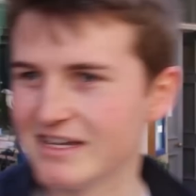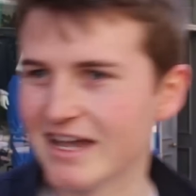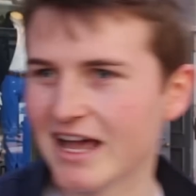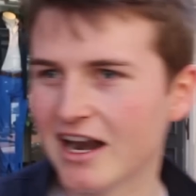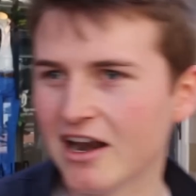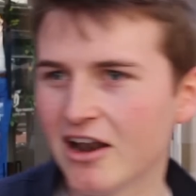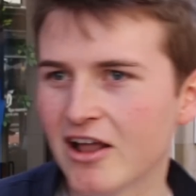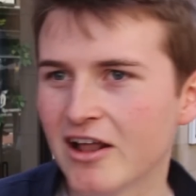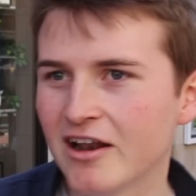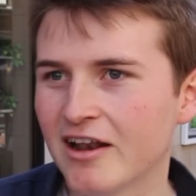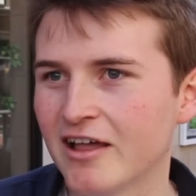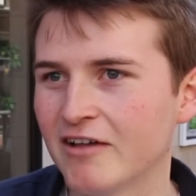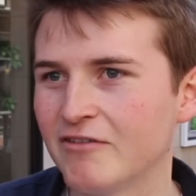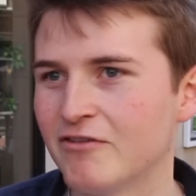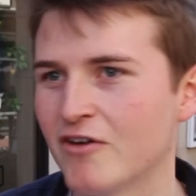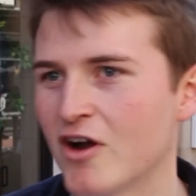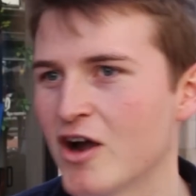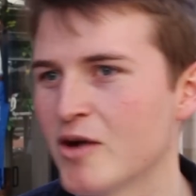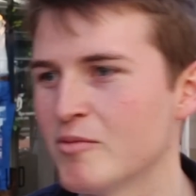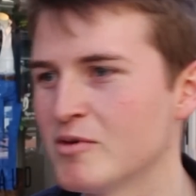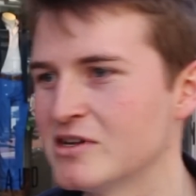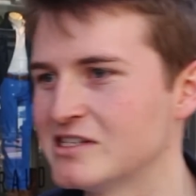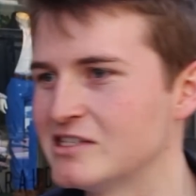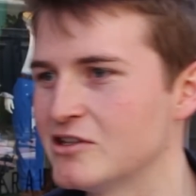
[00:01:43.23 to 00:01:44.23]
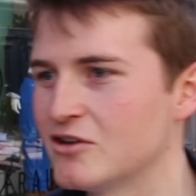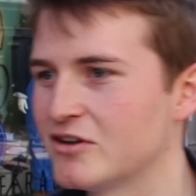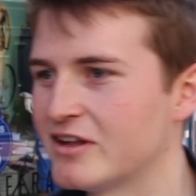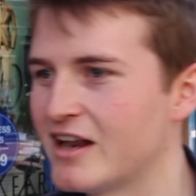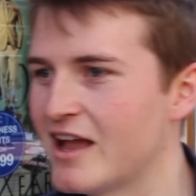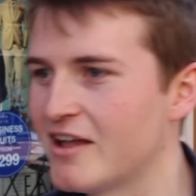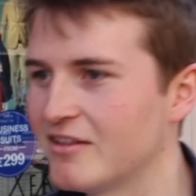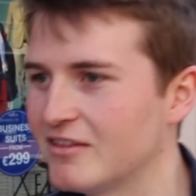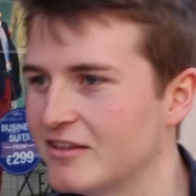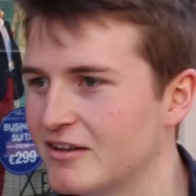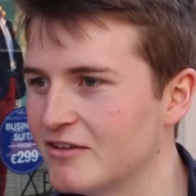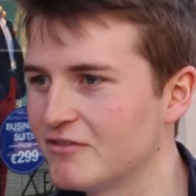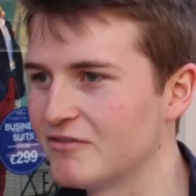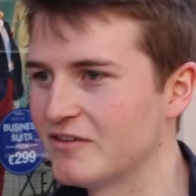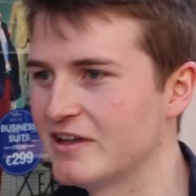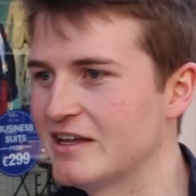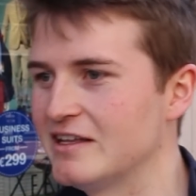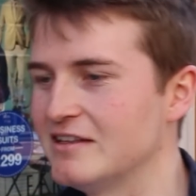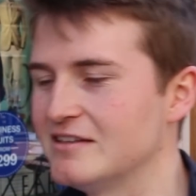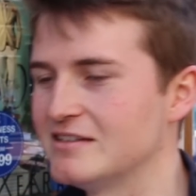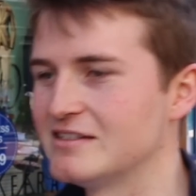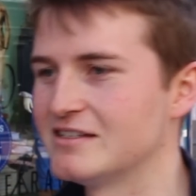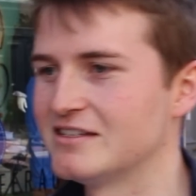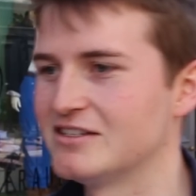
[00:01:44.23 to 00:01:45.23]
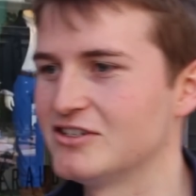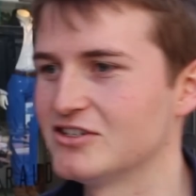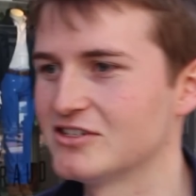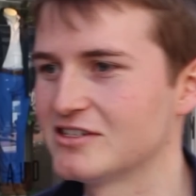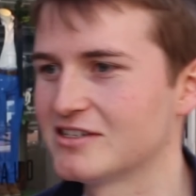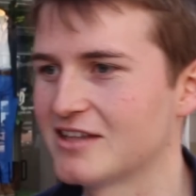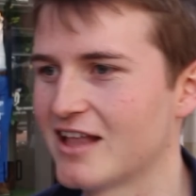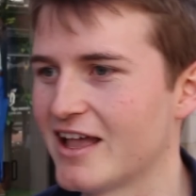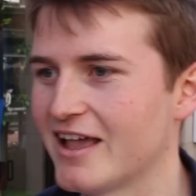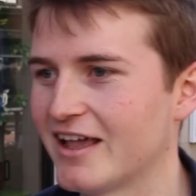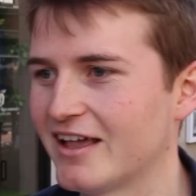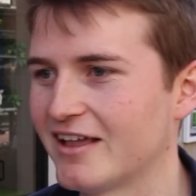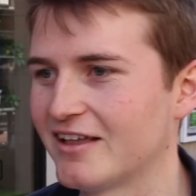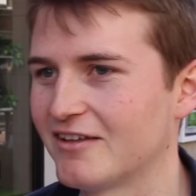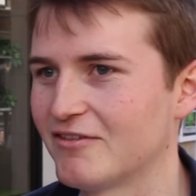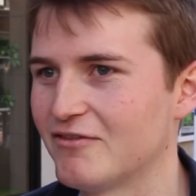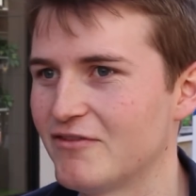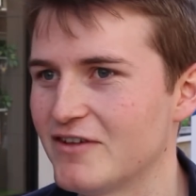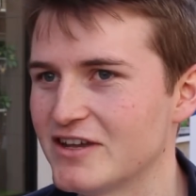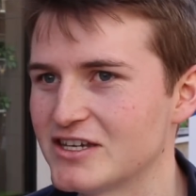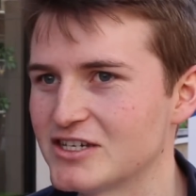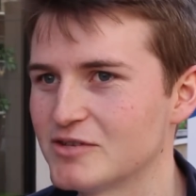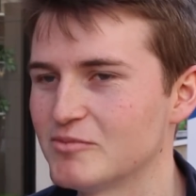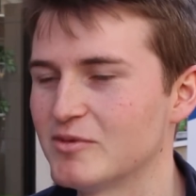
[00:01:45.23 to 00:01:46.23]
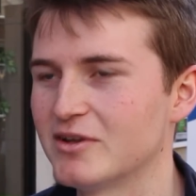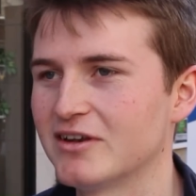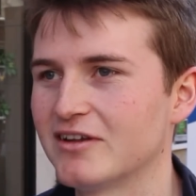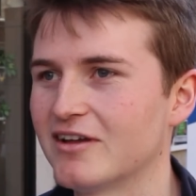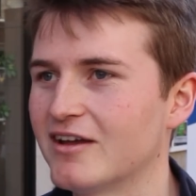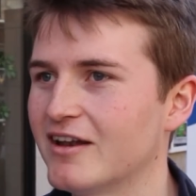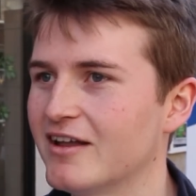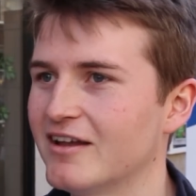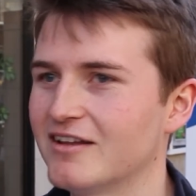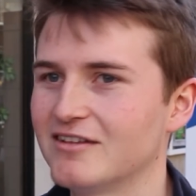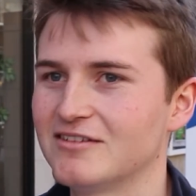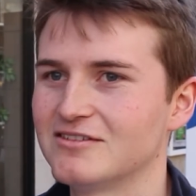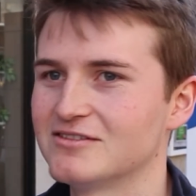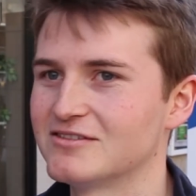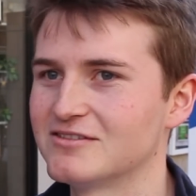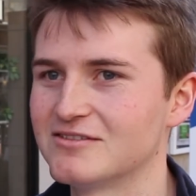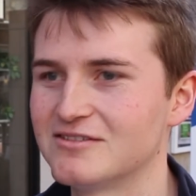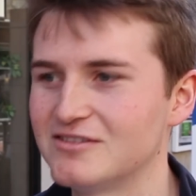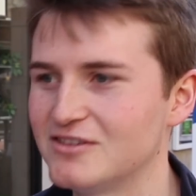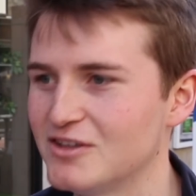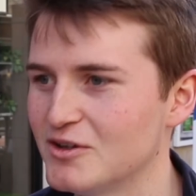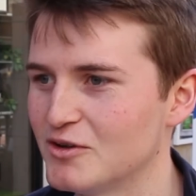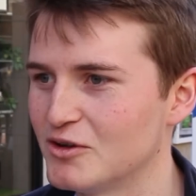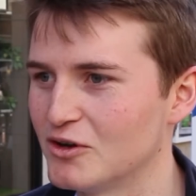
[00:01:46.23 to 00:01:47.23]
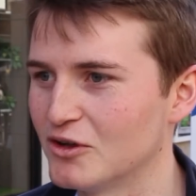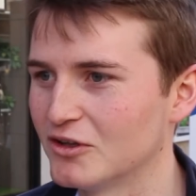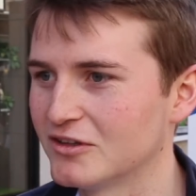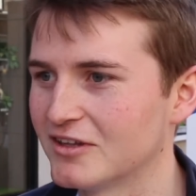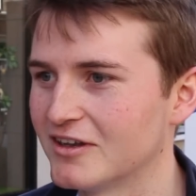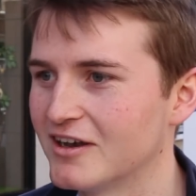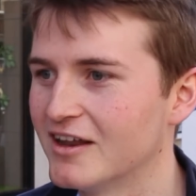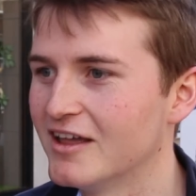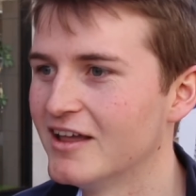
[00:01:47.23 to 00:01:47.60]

You get a lot of like farmers looking out into the fields and just like fishermen kind of just doing nothing.